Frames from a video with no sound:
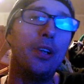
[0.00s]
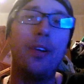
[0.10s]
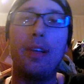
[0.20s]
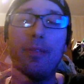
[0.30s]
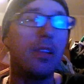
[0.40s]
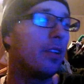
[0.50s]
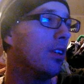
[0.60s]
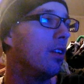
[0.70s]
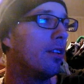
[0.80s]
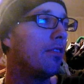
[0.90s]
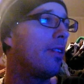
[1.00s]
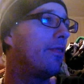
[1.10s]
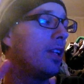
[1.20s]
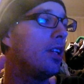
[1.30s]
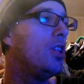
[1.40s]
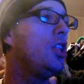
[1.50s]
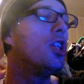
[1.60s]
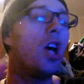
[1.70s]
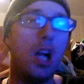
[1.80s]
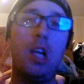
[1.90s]
him to and stuff that. You know
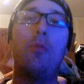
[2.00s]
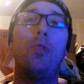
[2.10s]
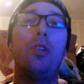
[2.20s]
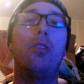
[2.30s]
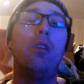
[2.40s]
how we do.